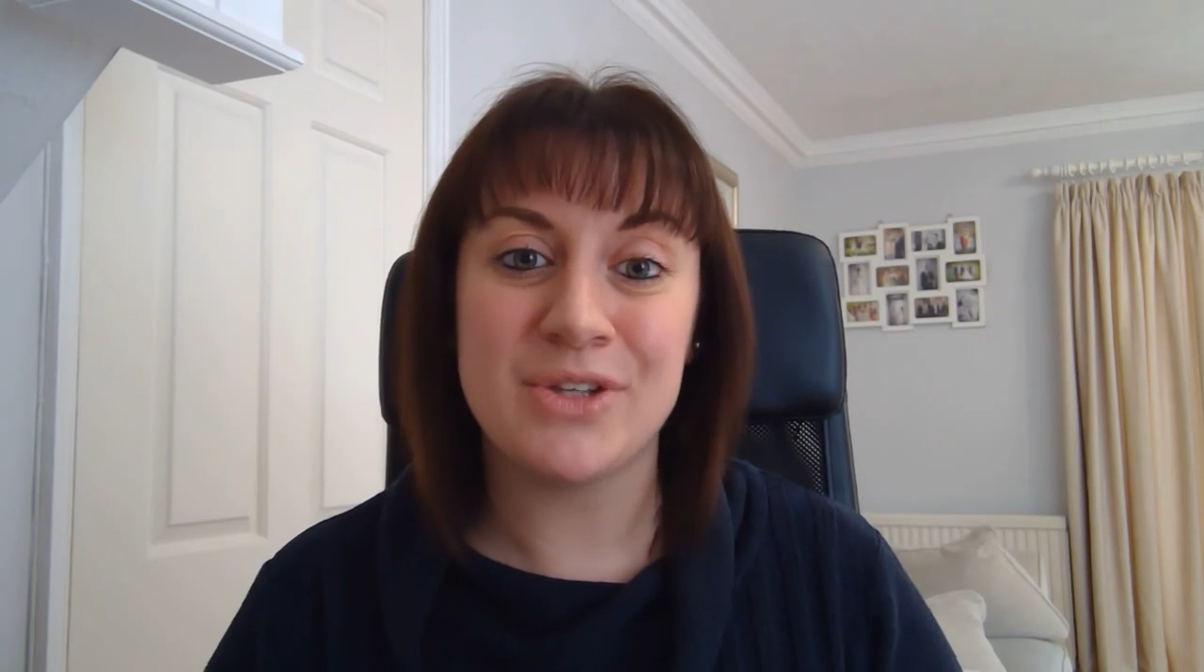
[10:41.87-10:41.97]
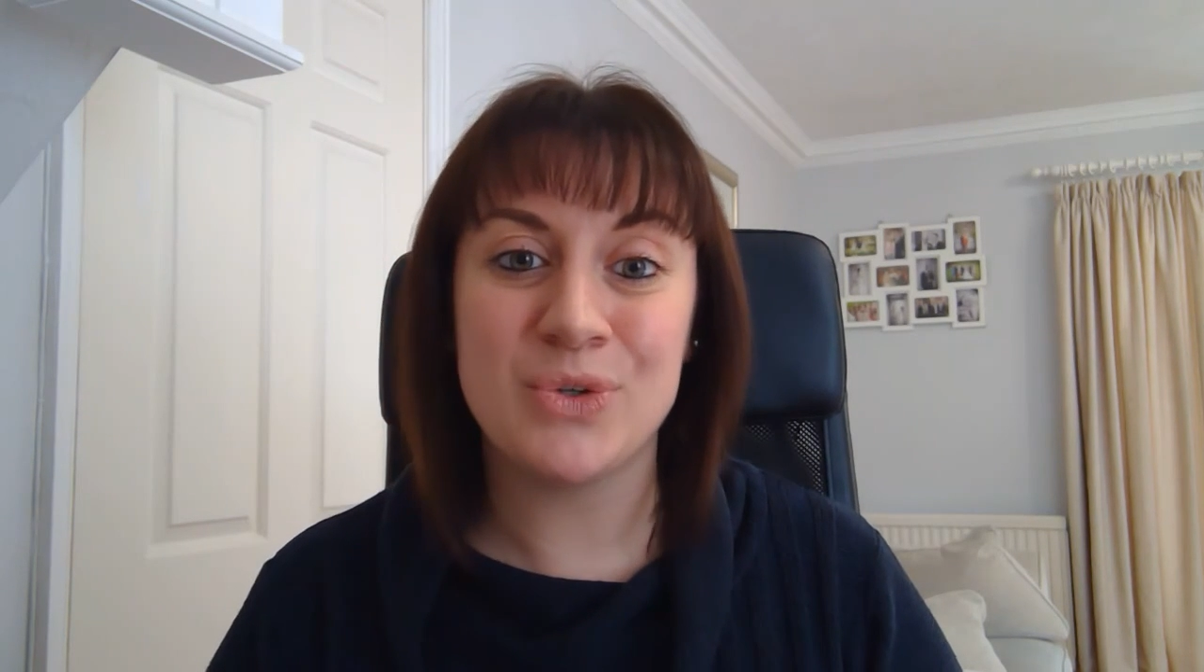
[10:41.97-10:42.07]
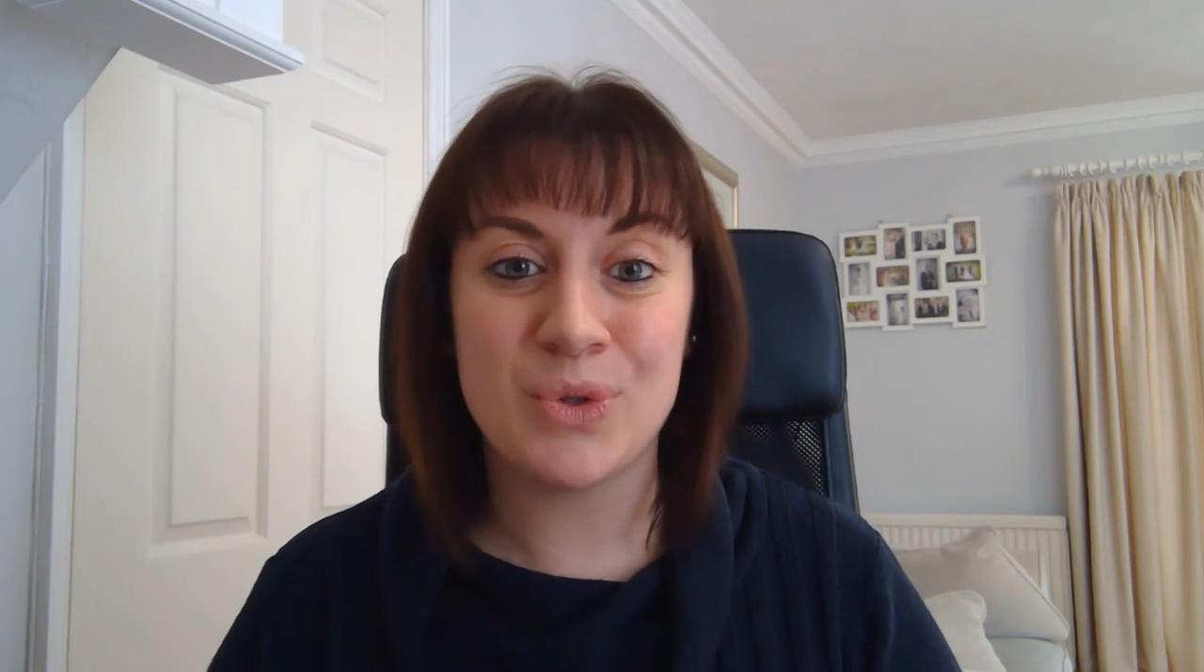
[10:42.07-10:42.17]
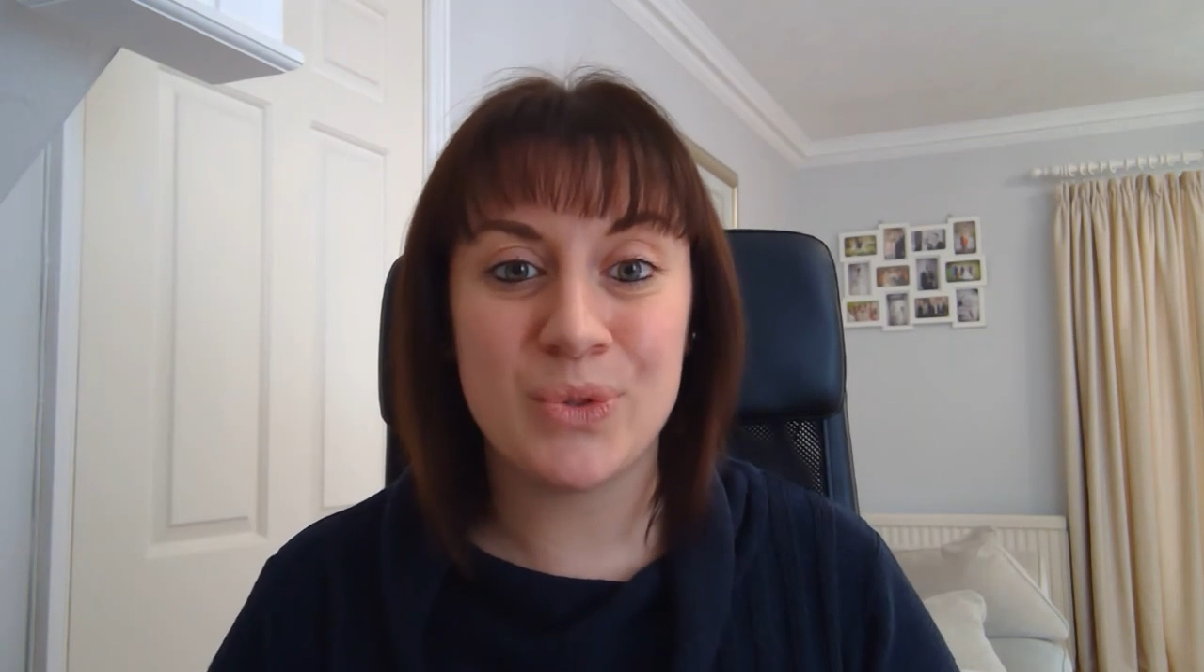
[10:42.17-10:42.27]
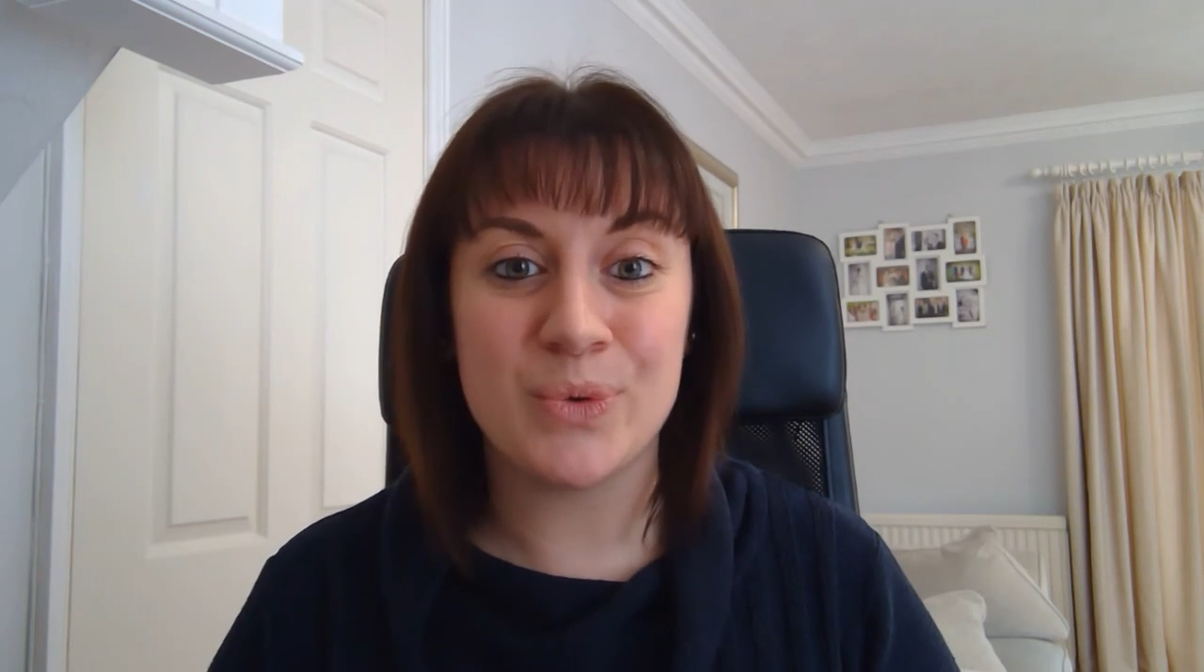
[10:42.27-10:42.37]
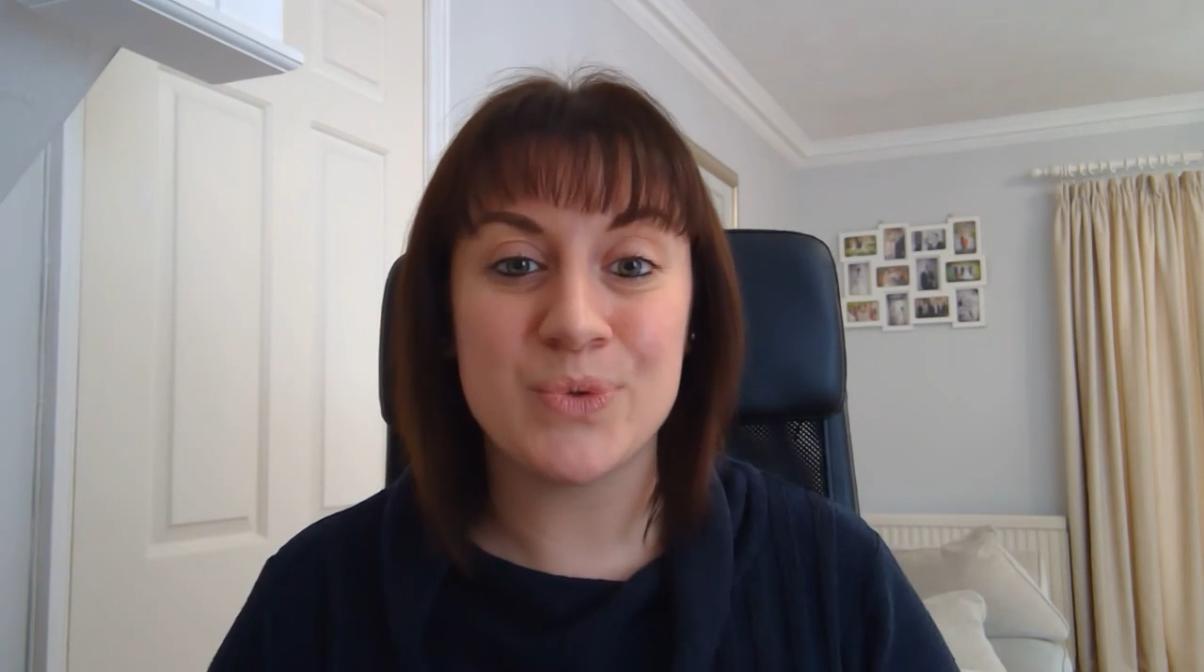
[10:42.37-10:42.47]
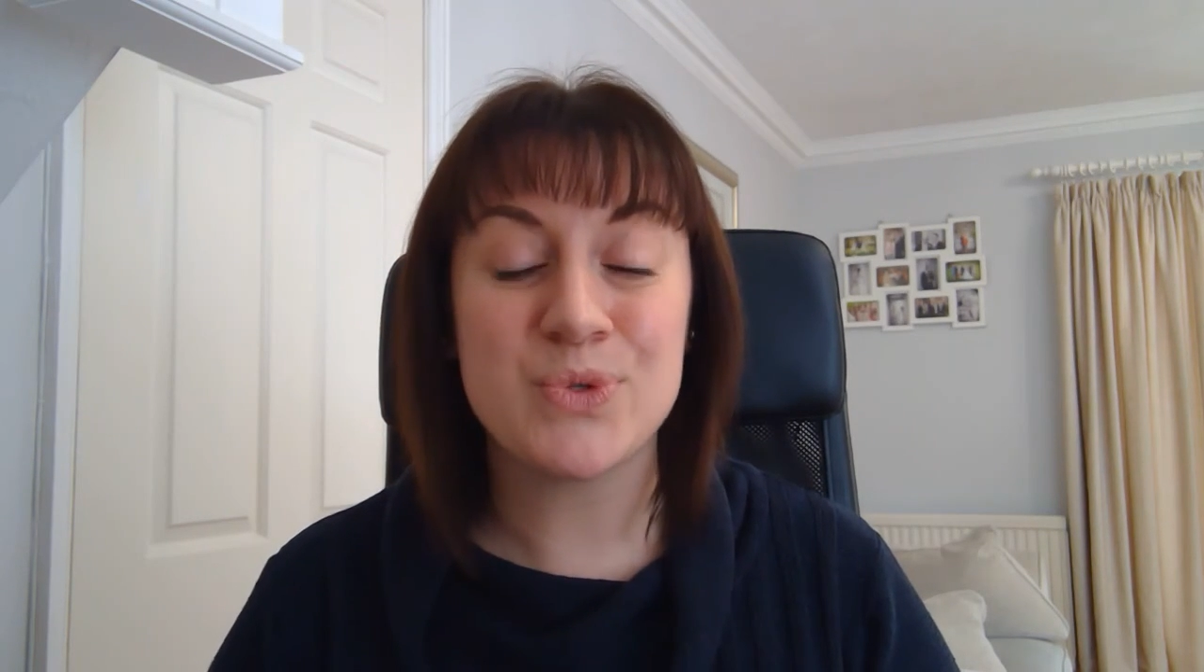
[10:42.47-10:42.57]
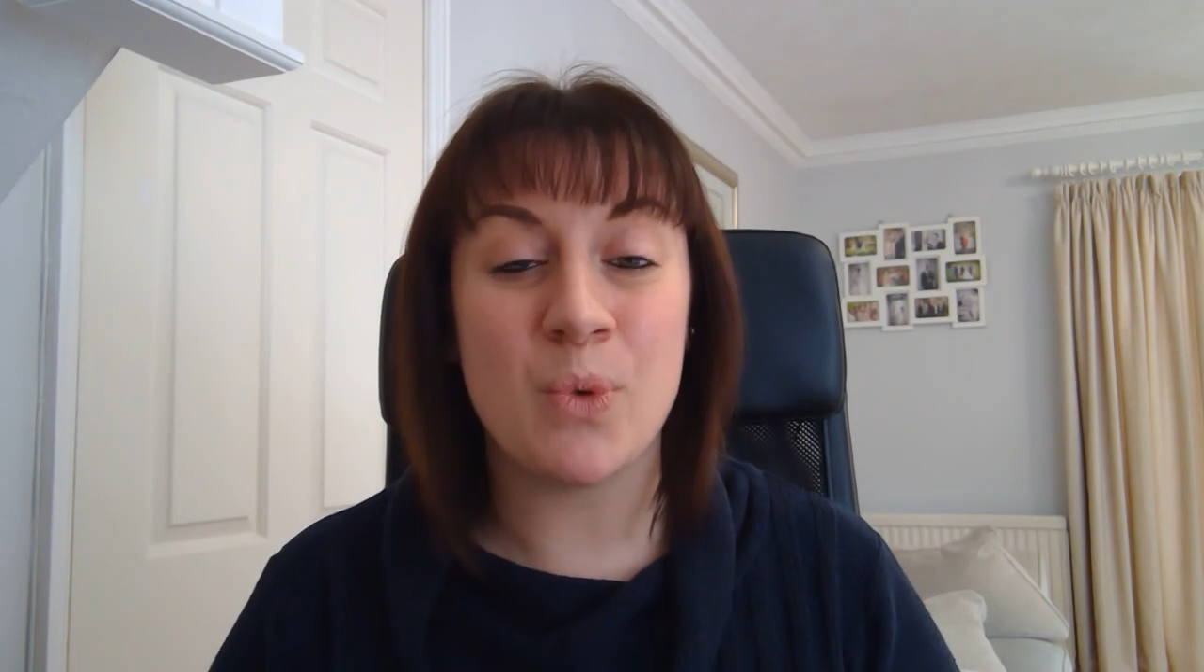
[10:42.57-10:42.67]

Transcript: and your thoughts